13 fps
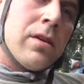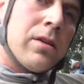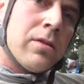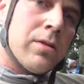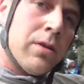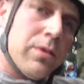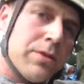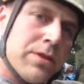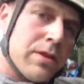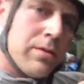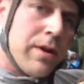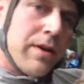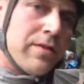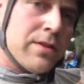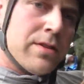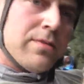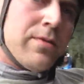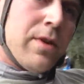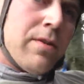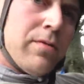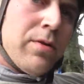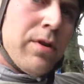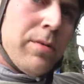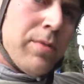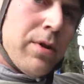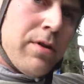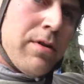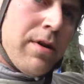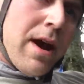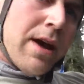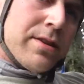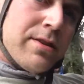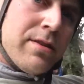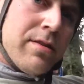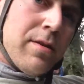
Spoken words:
Crows and the ravens have really been harassing